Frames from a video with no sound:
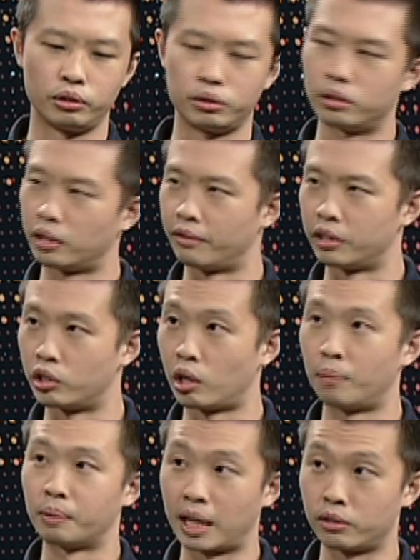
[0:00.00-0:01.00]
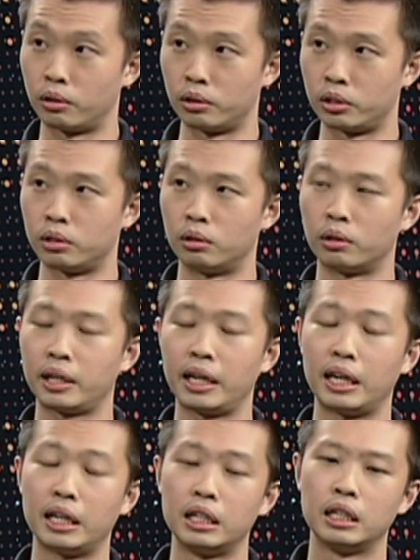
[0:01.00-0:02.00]
still have a job, cash flow is still
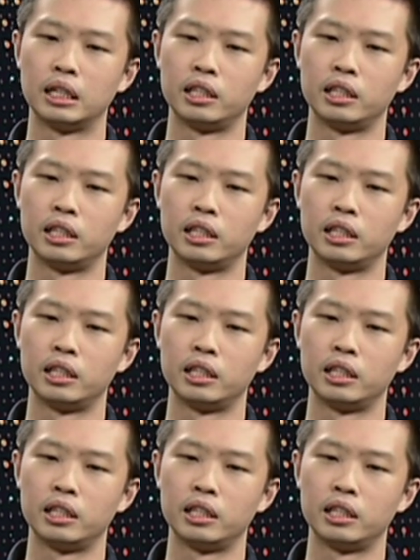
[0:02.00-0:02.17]
okay,